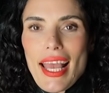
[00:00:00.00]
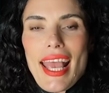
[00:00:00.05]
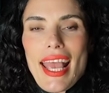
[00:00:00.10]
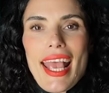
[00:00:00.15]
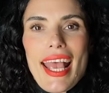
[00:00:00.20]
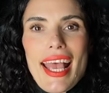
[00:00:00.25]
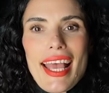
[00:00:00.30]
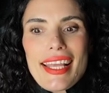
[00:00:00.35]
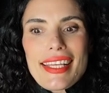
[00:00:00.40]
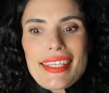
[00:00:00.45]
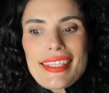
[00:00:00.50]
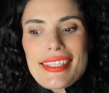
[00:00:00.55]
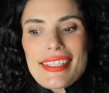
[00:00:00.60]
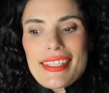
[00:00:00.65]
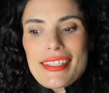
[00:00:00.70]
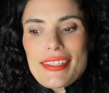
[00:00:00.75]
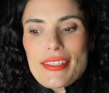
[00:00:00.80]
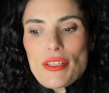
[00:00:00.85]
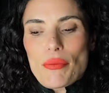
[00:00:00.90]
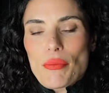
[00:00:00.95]
And
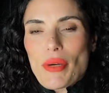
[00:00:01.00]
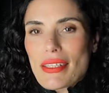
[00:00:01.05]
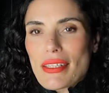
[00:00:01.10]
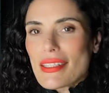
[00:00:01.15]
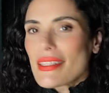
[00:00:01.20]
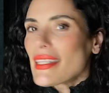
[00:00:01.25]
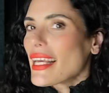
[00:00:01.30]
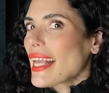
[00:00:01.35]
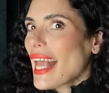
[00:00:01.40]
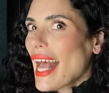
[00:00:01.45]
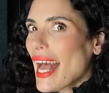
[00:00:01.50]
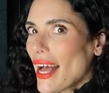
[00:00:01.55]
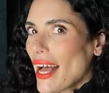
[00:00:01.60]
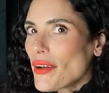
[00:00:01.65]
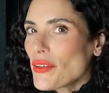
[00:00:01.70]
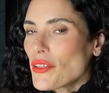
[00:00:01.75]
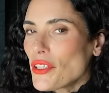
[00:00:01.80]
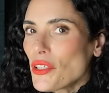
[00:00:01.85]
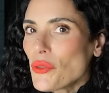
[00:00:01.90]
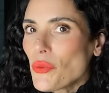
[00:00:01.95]
so Mars is like,
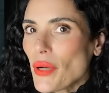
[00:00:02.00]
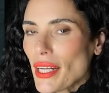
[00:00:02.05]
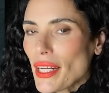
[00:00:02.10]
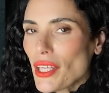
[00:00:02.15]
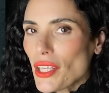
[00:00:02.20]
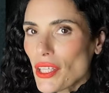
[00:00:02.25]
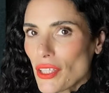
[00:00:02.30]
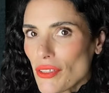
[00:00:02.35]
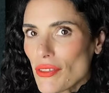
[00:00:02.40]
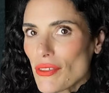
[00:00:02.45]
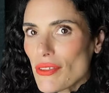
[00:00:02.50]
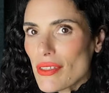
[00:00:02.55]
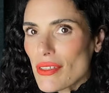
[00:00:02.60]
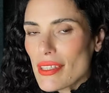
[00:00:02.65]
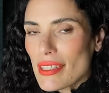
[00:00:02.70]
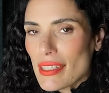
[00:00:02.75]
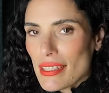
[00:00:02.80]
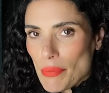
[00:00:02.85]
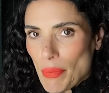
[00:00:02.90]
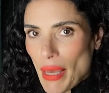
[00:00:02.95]
how do you want to use
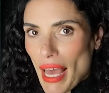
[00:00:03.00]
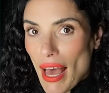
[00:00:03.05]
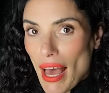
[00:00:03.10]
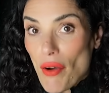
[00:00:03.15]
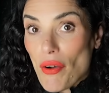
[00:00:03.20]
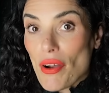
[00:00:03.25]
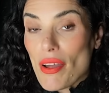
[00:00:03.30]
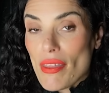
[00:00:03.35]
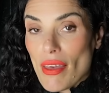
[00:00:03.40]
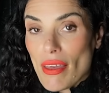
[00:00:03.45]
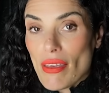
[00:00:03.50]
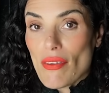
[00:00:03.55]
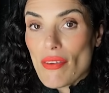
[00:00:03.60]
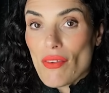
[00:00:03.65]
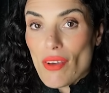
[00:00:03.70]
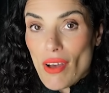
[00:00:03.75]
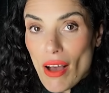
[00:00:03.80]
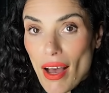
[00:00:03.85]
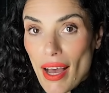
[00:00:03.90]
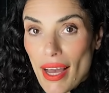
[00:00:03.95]
this power that
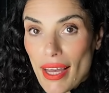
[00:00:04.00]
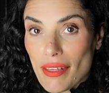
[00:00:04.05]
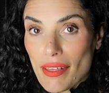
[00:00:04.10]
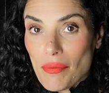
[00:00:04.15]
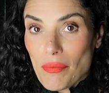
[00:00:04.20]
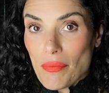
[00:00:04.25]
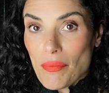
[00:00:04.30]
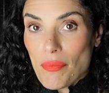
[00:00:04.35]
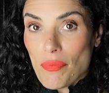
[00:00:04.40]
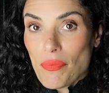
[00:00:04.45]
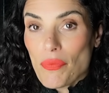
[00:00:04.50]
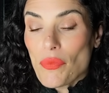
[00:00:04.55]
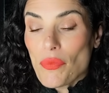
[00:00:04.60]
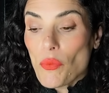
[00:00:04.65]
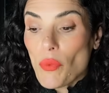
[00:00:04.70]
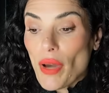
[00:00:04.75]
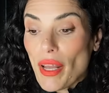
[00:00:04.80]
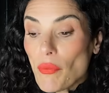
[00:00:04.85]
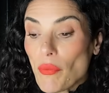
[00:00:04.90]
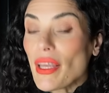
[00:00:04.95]
you've got?
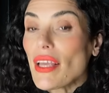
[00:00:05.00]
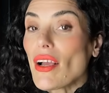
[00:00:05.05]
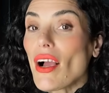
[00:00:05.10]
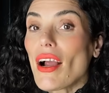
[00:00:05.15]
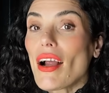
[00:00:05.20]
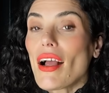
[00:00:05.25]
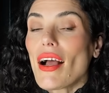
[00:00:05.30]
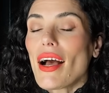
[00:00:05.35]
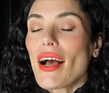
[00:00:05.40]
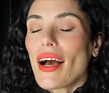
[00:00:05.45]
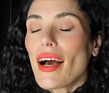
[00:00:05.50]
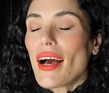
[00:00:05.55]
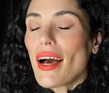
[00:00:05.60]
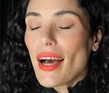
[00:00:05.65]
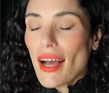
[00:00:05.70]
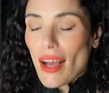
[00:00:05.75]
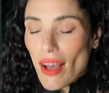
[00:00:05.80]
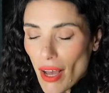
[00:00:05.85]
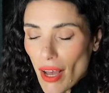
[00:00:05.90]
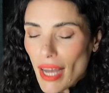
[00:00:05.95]
When we are
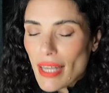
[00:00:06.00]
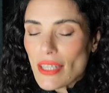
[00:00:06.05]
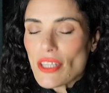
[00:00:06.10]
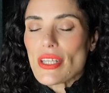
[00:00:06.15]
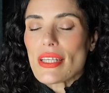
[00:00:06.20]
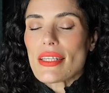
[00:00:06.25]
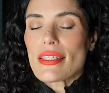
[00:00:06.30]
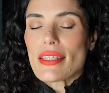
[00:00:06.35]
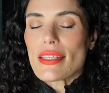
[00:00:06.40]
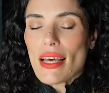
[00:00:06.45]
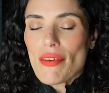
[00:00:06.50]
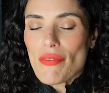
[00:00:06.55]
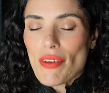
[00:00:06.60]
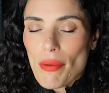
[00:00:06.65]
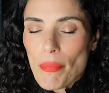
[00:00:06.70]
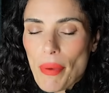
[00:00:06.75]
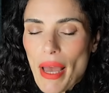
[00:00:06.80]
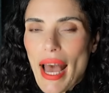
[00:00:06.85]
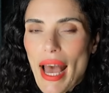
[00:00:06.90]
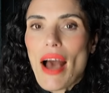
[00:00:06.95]
unconscious of
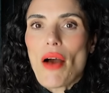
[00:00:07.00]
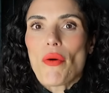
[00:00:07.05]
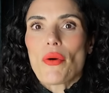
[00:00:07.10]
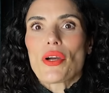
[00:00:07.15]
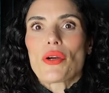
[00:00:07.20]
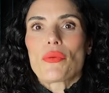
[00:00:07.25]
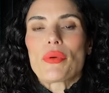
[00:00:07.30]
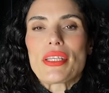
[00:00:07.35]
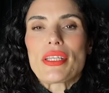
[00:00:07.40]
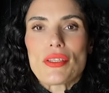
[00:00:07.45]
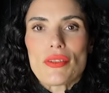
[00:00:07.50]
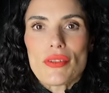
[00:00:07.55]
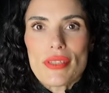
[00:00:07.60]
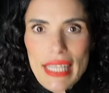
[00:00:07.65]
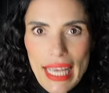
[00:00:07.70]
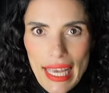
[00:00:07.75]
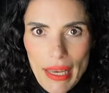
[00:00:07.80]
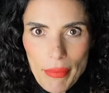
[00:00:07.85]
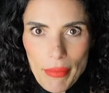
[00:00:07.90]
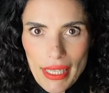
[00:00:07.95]
our power, we do
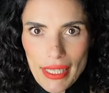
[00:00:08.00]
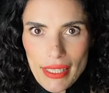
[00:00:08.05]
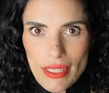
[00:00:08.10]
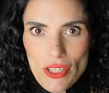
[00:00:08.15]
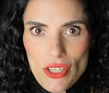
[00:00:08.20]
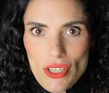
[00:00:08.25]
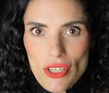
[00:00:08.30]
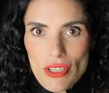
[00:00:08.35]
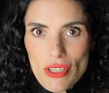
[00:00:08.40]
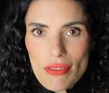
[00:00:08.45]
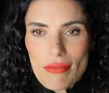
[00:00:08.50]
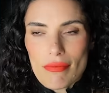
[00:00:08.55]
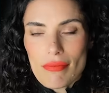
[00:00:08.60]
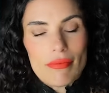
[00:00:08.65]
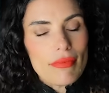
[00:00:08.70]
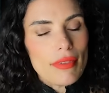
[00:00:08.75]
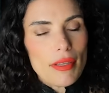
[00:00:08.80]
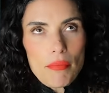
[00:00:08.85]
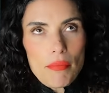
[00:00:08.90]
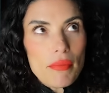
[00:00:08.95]
damage.
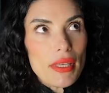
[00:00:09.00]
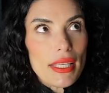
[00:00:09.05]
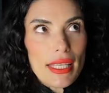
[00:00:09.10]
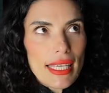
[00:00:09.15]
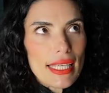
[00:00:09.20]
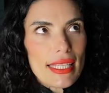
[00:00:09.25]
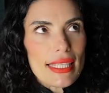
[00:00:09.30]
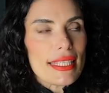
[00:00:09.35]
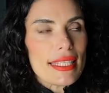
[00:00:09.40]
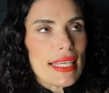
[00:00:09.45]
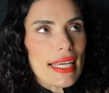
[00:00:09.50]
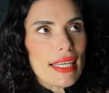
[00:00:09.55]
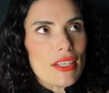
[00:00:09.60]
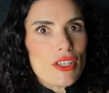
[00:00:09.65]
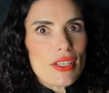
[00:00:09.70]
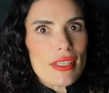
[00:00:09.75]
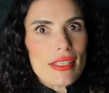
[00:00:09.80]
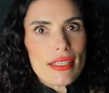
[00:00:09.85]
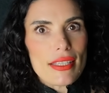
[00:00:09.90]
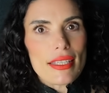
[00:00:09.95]
A million
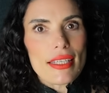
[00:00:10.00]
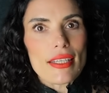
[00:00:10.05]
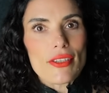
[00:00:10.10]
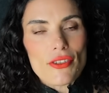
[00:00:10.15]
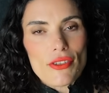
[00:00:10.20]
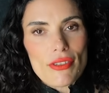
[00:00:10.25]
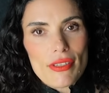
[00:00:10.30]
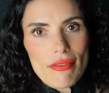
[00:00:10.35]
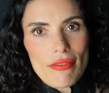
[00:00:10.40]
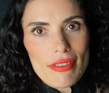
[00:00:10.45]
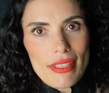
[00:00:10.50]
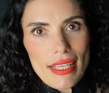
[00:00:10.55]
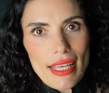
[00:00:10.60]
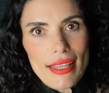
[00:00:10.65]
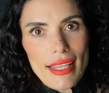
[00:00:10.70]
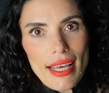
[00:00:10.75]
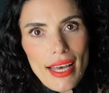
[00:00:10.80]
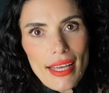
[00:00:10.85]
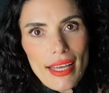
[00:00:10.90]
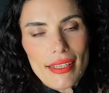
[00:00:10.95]
sages and teachers have
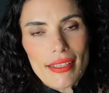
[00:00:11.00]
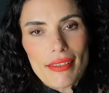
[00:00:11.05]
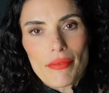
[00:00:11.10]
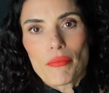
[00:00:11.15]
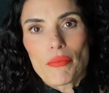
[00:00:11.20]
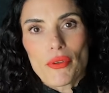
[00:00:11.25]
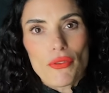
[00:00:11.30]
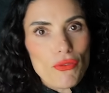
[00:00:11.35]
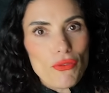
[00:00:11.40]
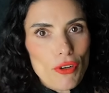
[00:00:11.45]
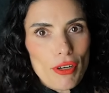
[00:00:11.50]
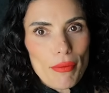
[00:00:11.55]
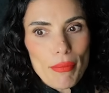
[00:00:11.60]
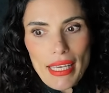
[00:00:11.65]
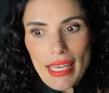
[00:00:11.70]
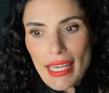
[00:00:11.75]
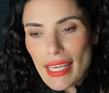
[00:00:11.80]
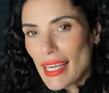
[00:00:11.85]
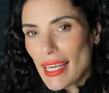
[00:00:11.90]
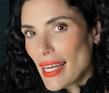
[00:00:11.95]
said that before
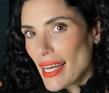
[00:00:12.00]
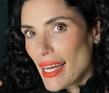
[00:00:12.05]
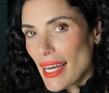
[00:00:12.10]
me.